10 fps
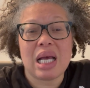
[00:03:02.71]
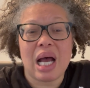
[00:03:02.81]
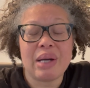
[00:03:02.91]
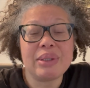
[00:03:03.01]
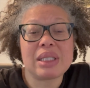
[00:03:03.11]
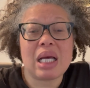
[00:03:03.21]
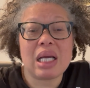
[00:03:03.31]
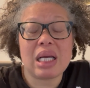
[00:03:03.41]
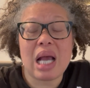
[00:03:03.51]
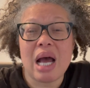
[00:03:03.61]
I was
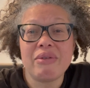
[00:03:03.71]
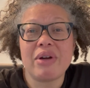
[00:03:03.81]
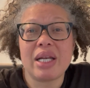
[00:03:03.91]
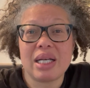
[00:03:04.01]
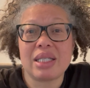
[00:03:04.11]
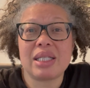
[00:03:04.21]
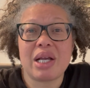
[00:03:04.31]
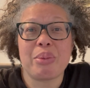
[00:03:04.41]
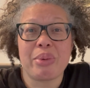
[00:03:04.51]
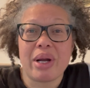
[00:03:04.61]
like, I'm ready to take
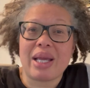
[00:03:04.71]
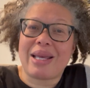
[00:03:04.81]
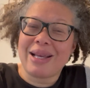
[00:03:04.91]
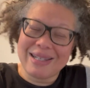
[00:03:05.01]
a break.